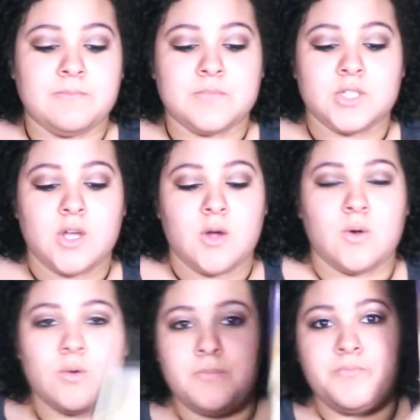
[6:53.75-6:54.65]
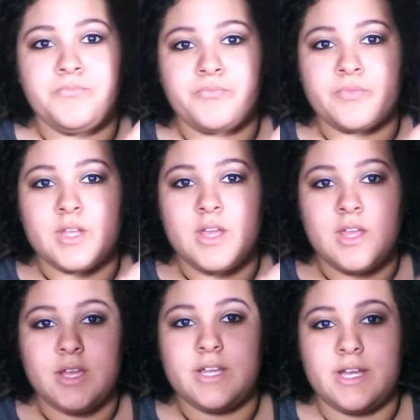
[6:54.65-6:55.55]
So,
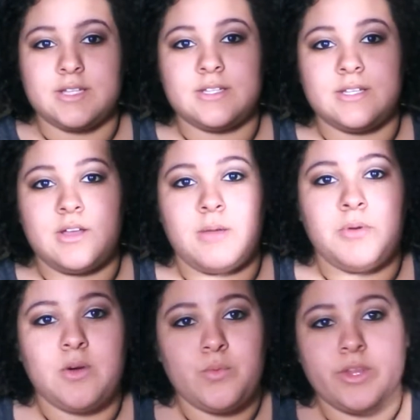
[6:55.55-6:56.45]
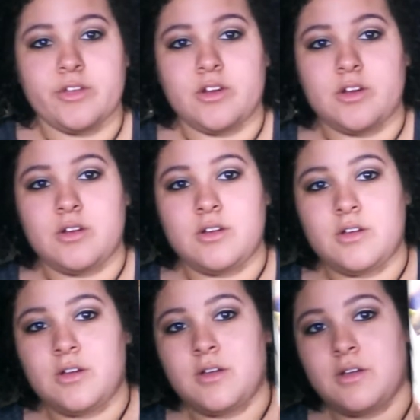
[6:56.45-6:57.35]
yes, I bought Wither,
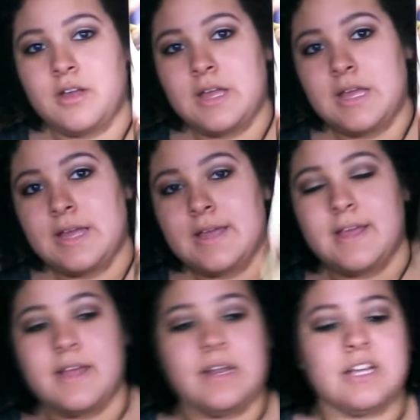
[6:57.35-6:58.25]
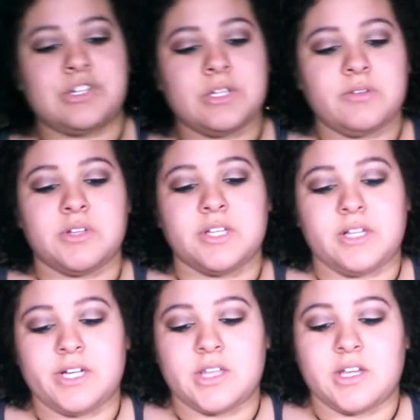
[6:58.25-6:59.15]
and I actually really
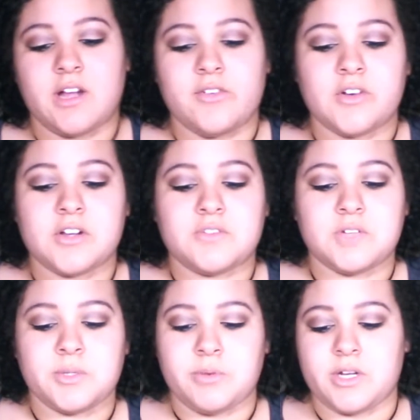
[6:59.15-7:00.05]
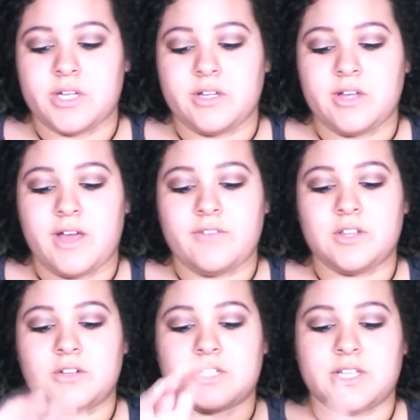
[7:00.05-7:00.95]
like the cover. It's really pretty. I haven't
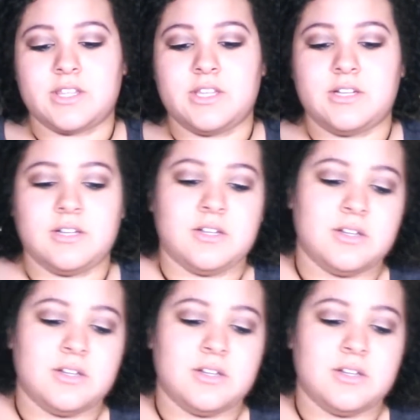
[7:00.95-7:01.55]
looked at the